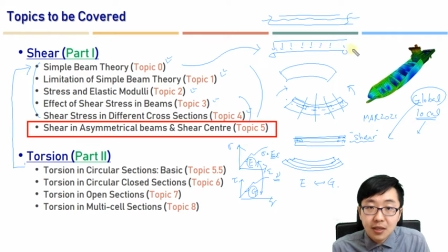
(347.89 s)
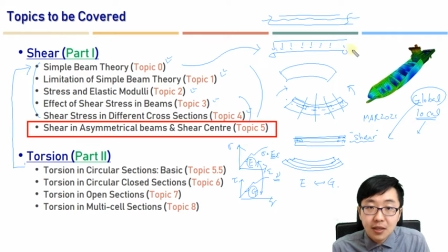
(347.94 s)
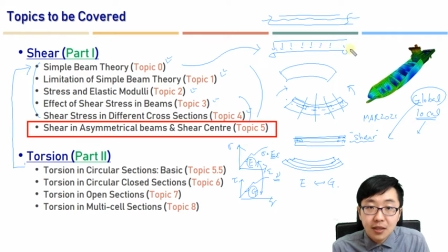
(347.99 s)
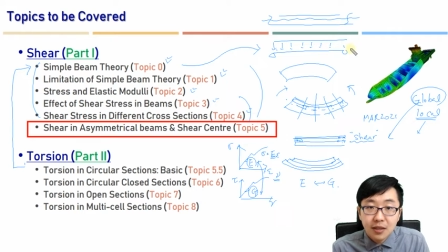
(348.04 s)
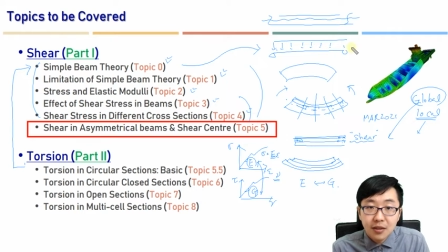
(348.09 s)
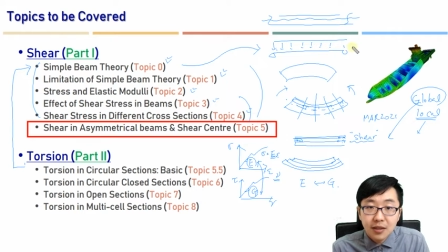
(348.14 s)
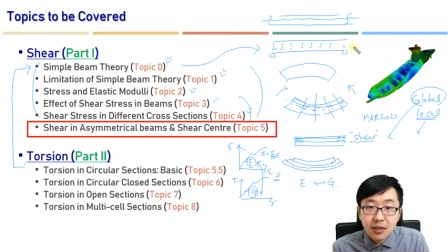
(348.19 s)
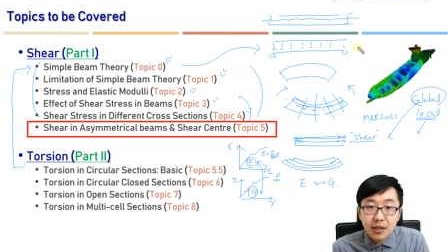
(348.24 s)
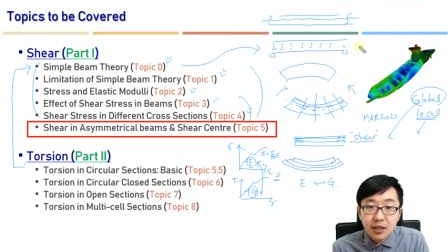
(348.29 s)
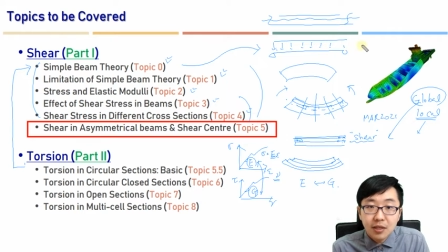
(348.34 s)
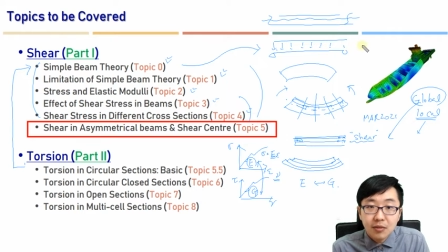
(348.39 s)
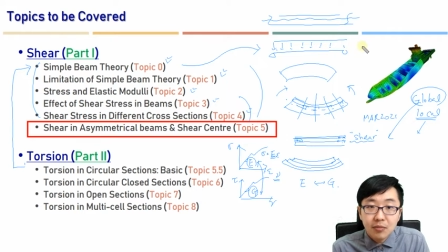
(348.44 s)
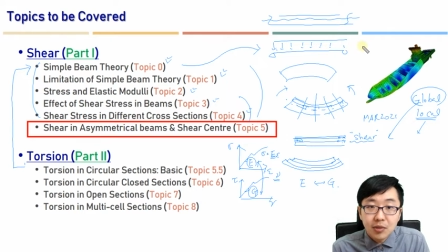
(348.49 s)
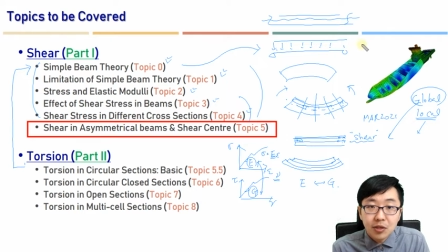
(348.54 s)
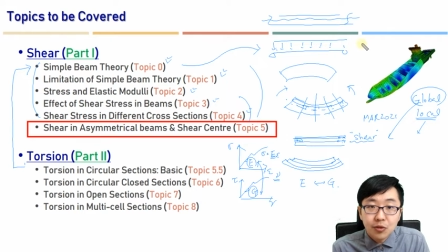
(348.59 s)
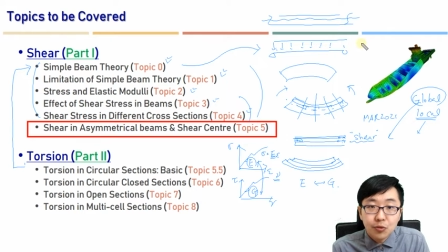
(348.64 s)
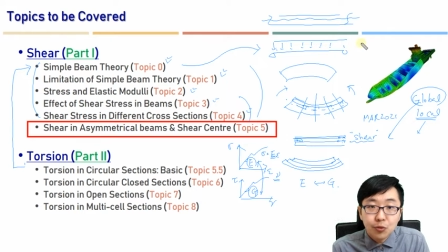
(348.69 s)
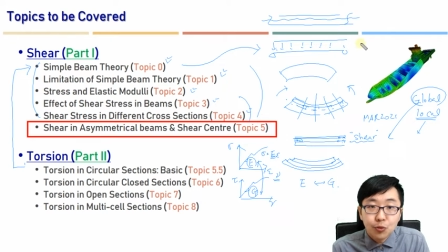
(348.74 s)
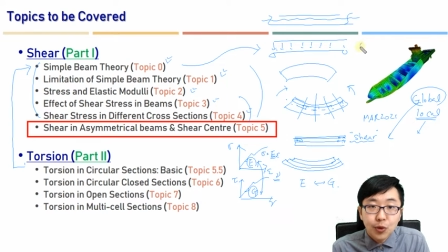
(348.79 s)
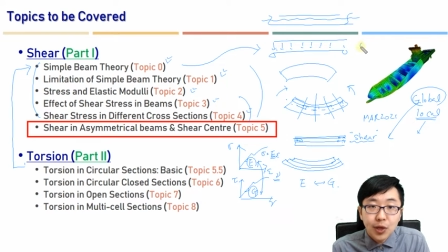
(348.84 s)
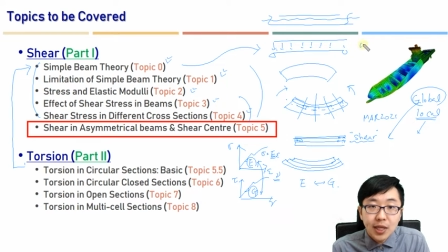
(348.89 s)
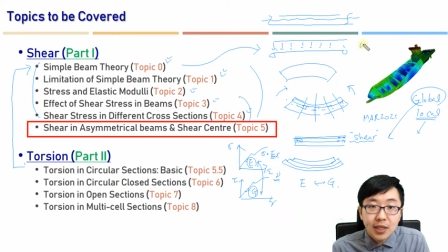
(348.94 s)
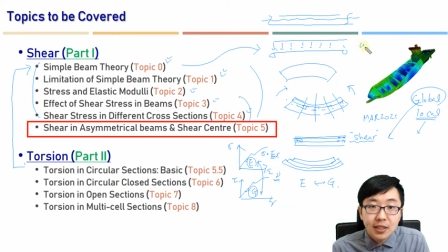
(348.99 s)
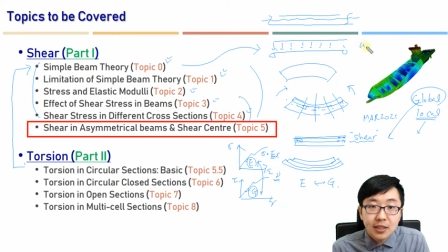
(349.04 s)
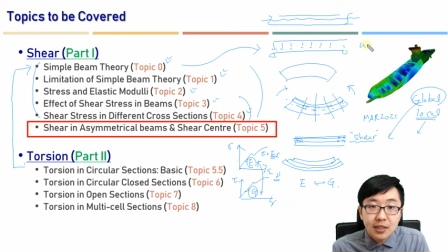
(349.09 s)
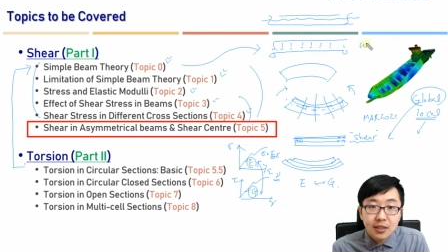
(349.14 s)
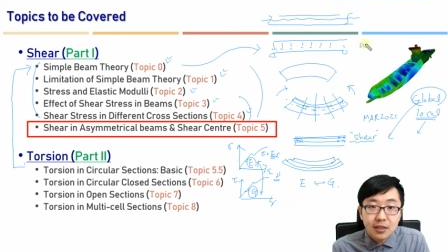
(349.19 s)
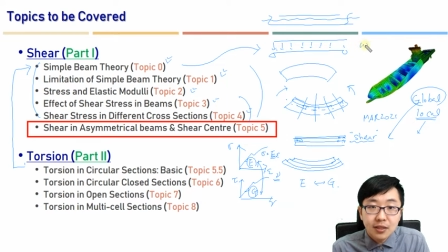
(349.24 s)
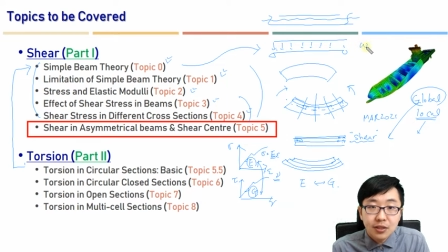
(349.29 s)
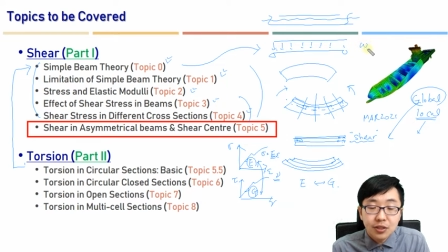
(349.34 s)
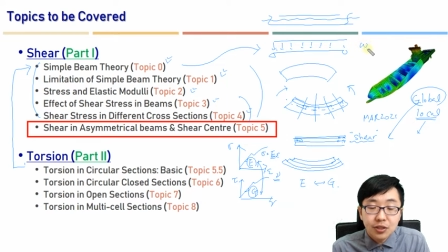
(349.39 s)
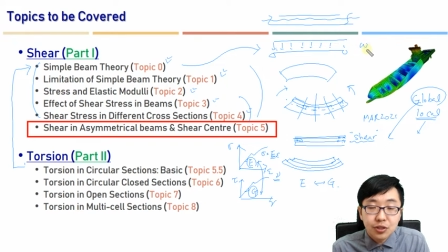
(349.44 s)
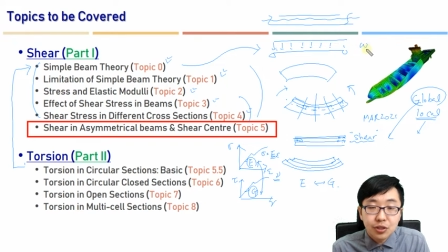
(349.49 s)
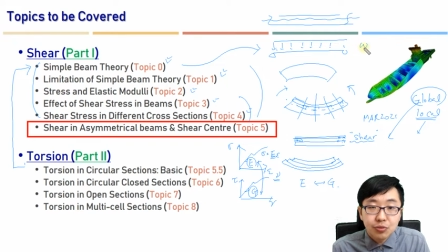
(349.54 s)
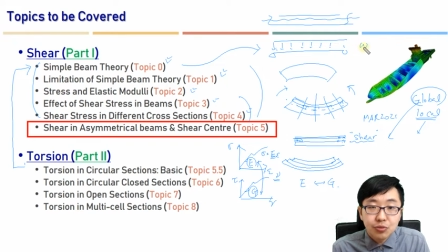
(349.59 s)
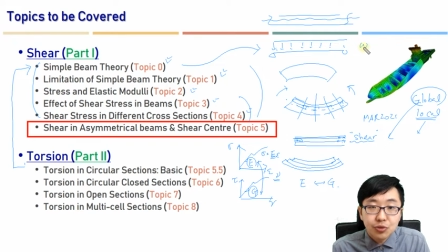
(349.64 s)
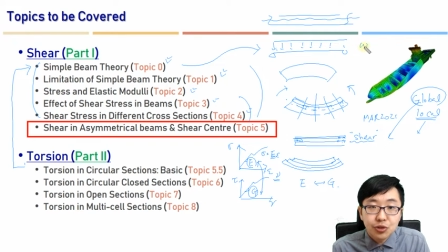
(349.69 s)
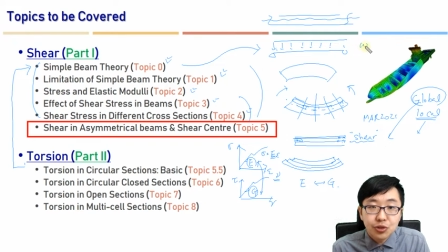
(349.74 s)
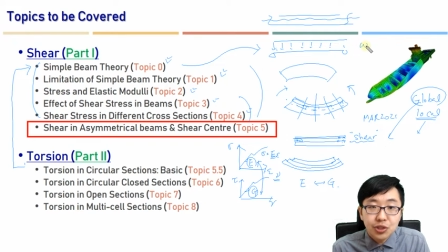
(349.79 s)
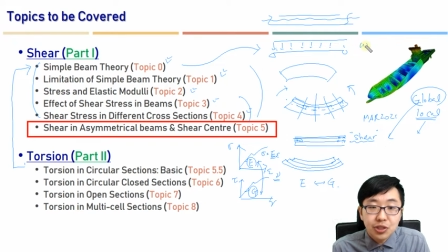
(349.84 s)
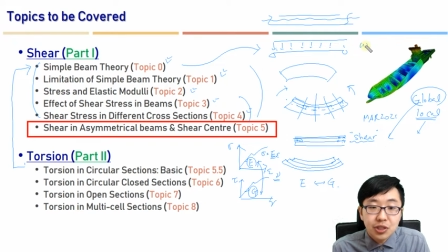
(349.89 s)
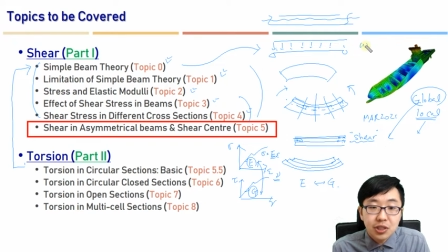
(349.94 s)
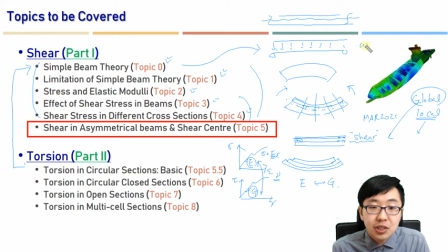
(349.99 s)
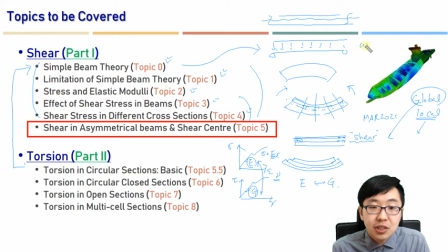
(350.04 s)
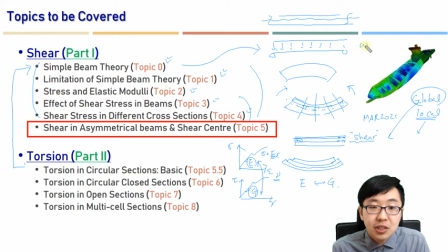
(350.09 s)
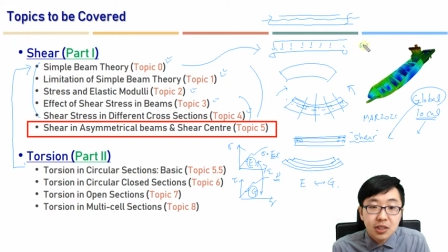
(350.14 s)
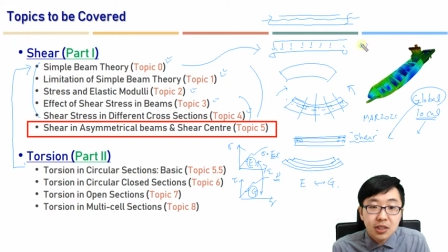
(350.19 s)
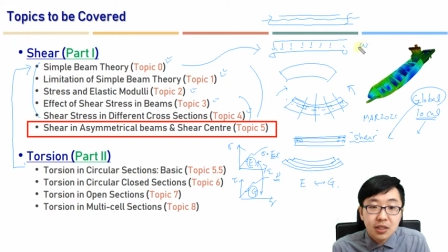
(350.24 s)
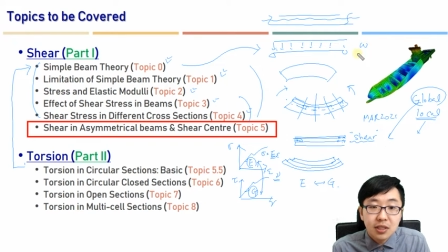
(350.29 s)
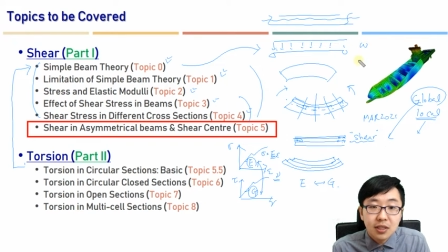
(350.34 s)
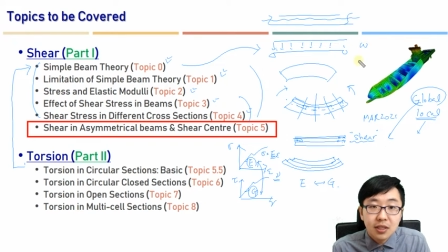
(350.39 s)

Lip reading: think about weight distribution.